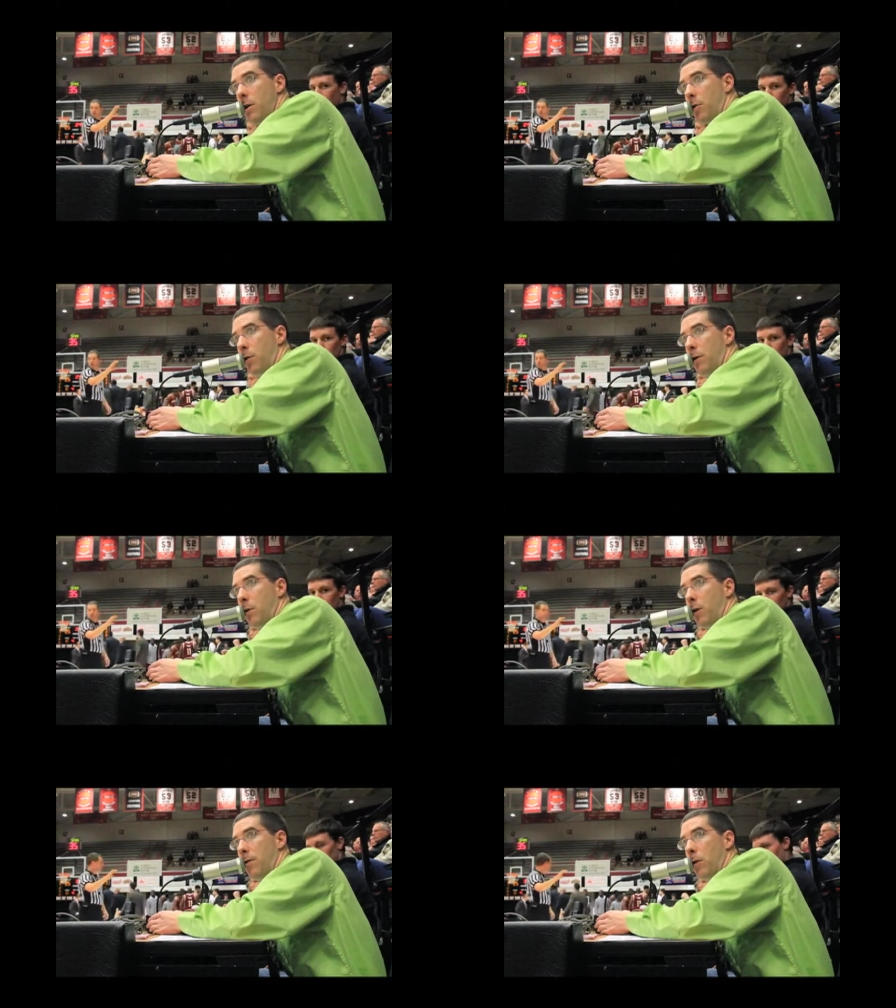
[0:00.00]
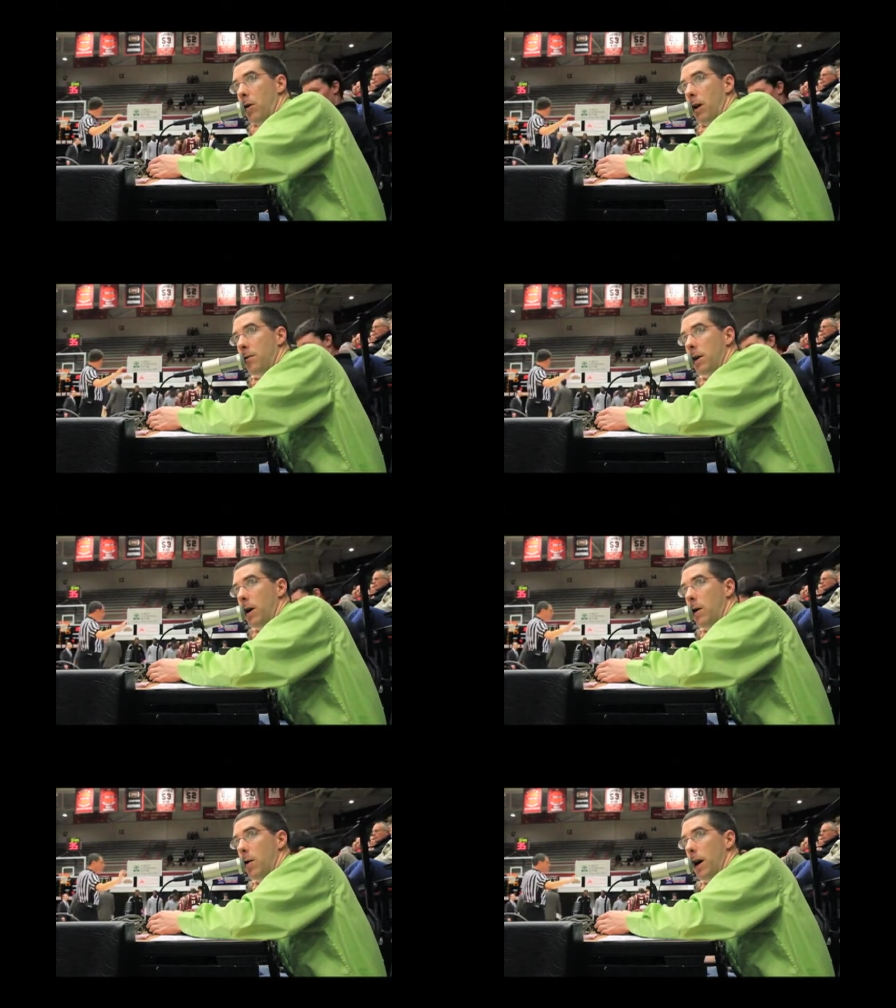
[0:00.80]
with 3:44 left to
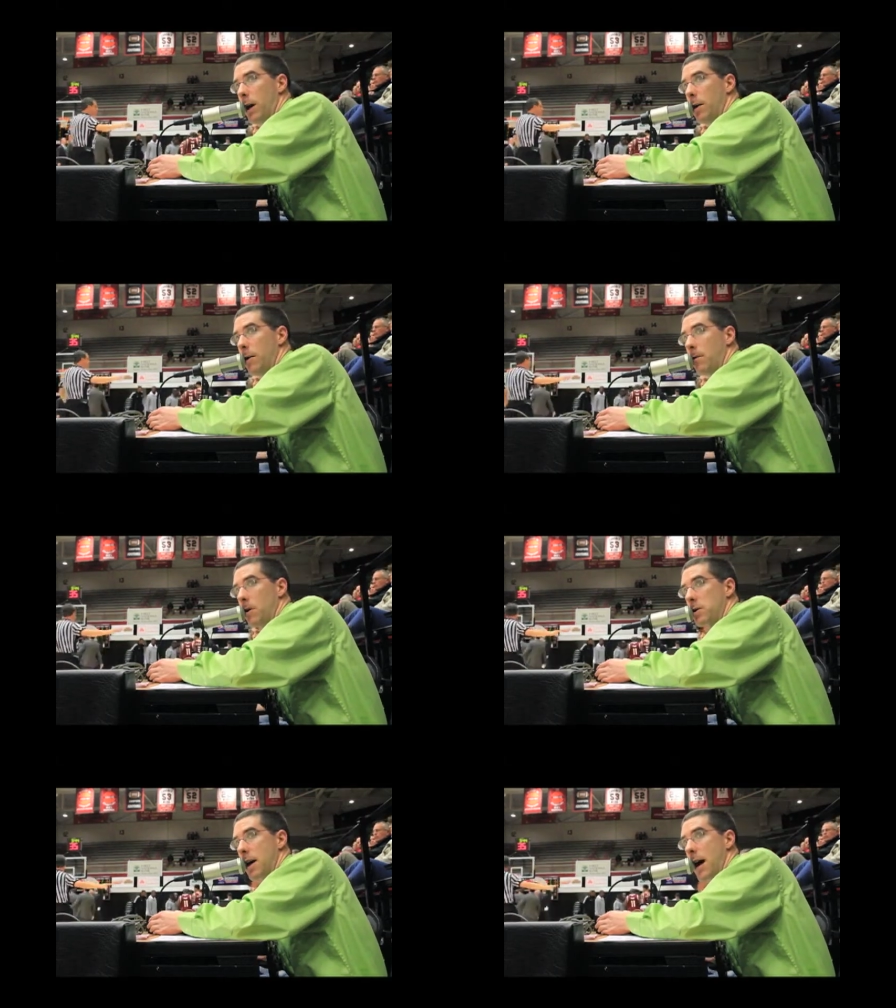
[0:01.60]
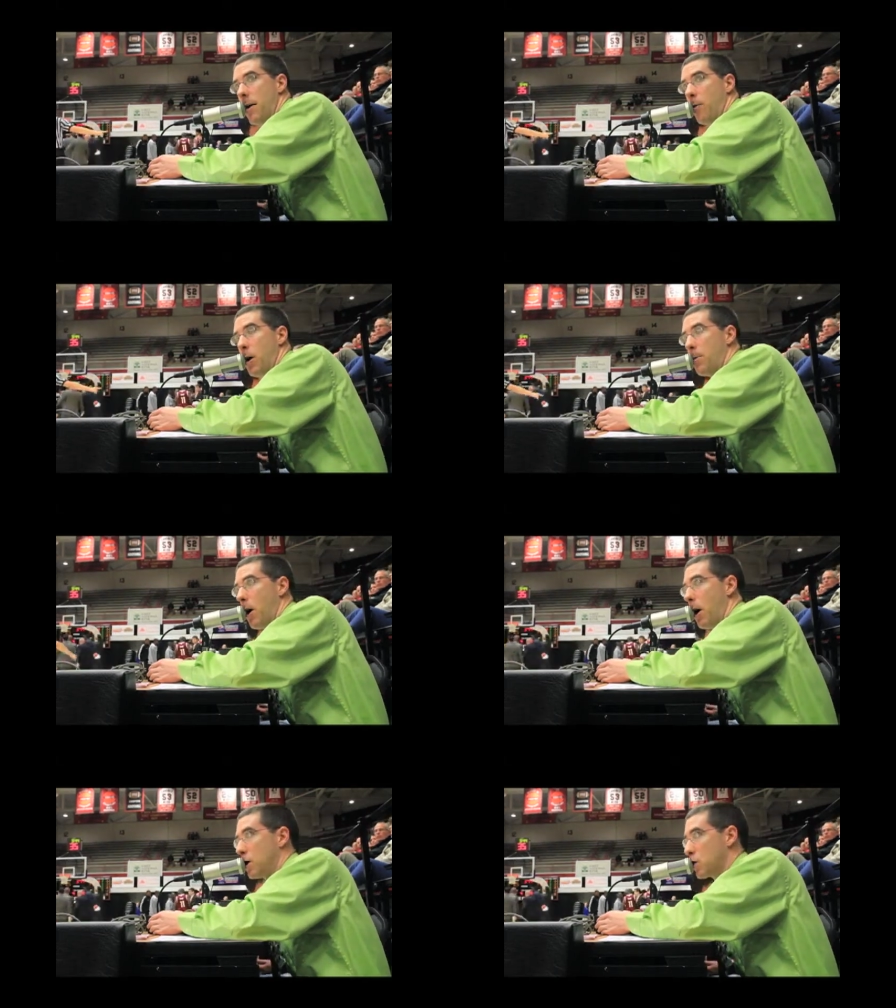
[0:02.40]
go in the first half. We
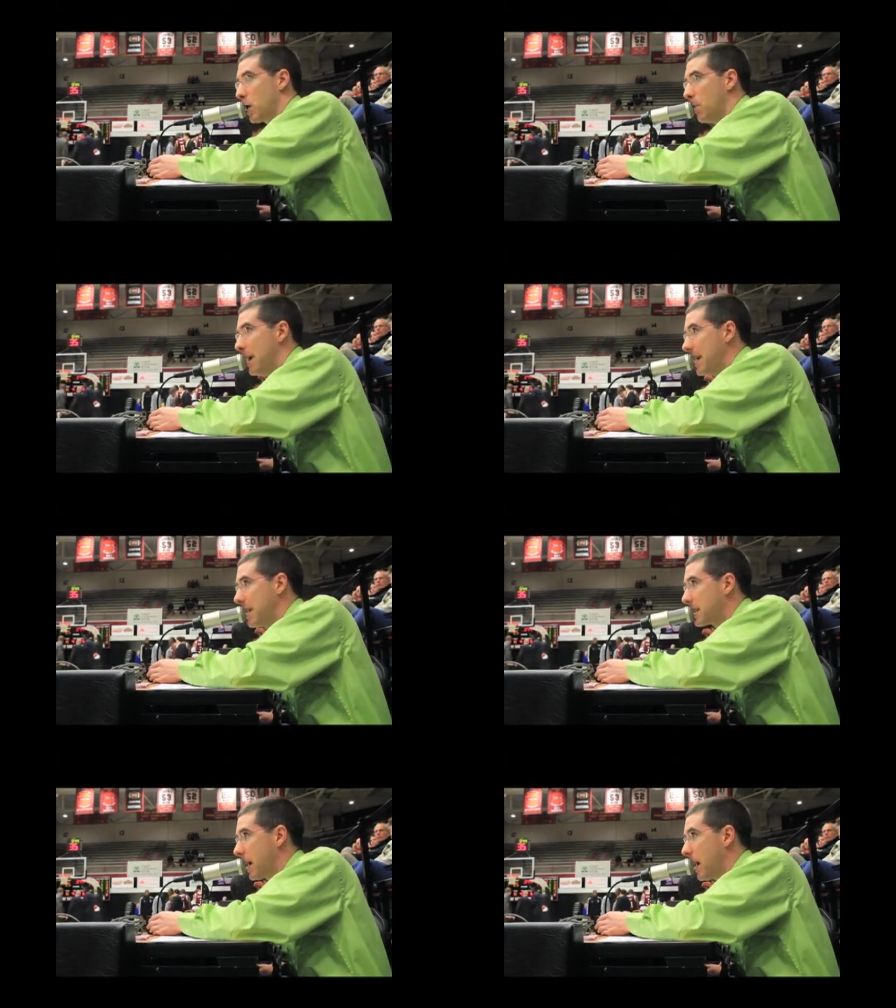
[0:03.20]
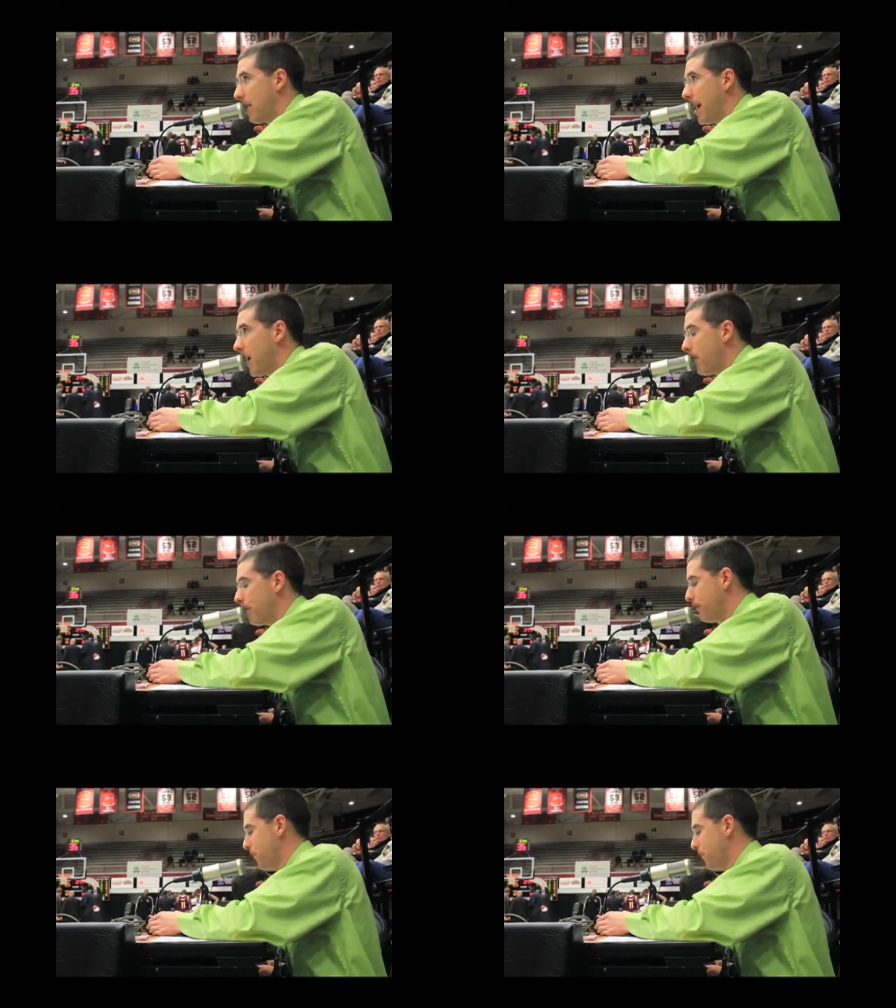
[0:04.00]
pause for the media timeout.